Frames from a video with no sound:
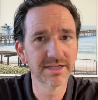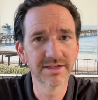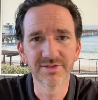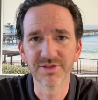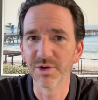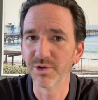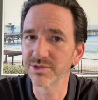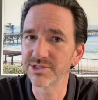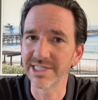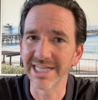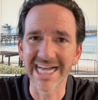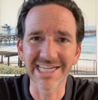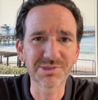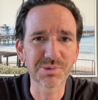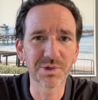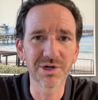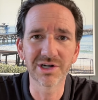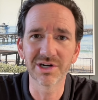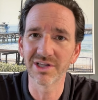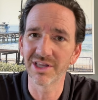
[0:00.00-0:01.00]
those that's
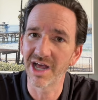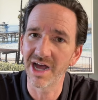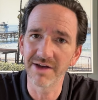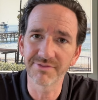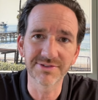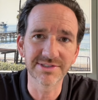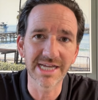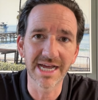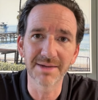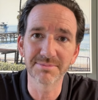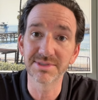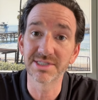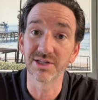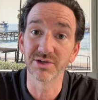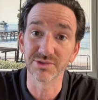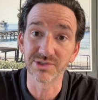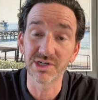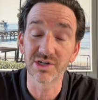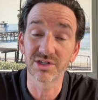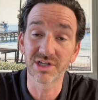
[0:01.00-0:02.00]
where oftentimes
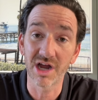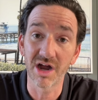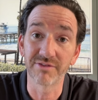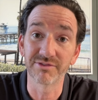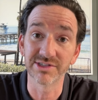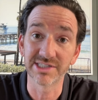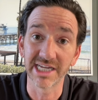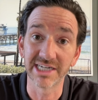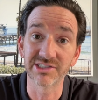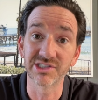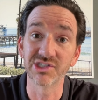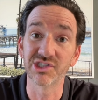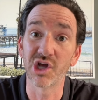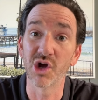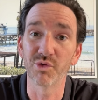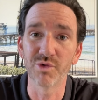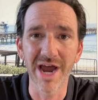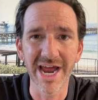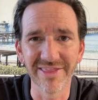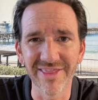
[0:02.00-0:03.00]
those conversations go
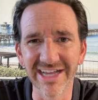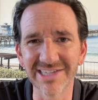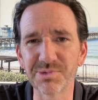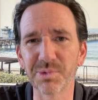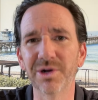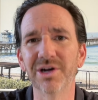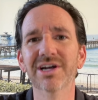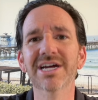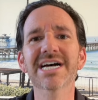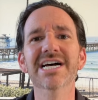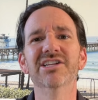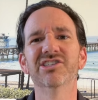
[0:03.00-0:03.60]
right and that's where